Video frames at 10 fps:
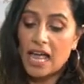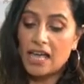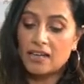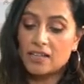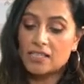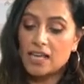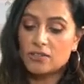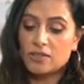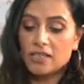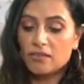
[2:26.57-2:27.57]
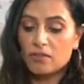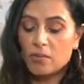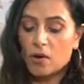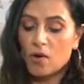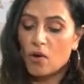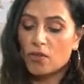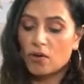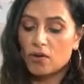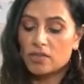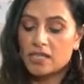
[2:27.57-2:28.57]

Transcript: And it's actually from an author called